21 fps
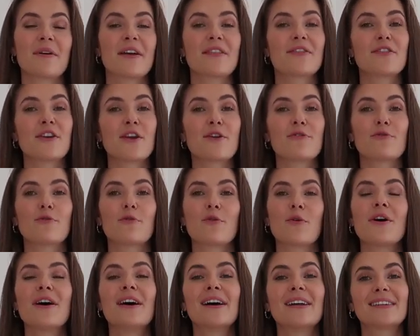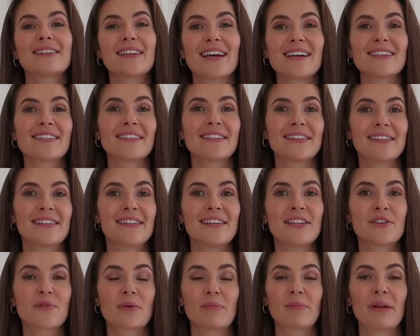and therefore doesn't
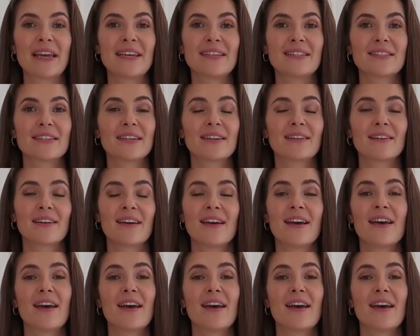need replacing.